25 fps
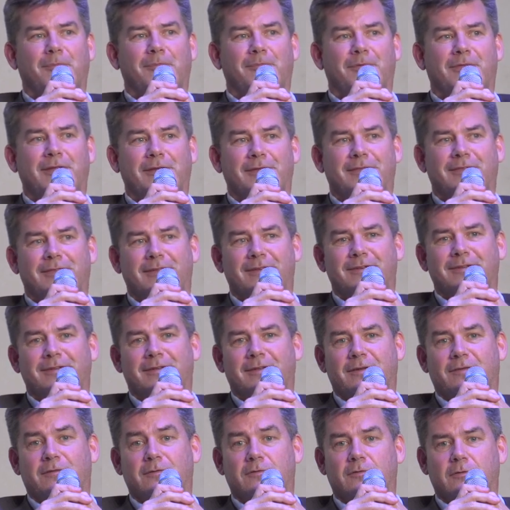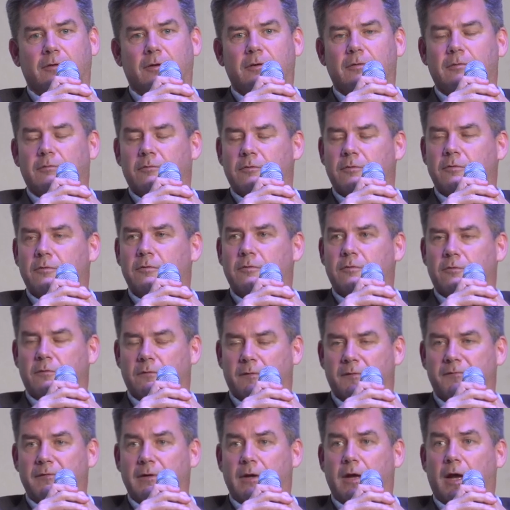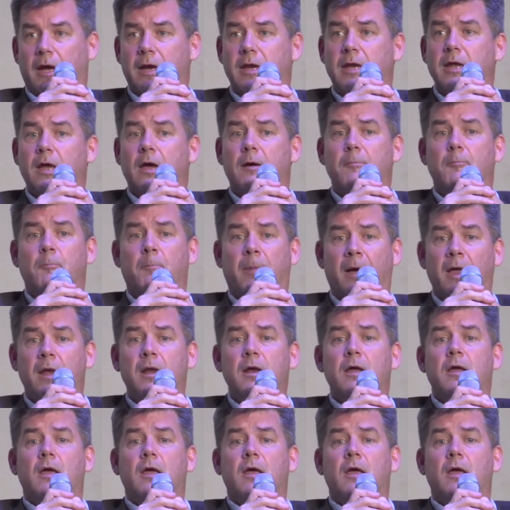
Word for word: think that this is a terrific idea. But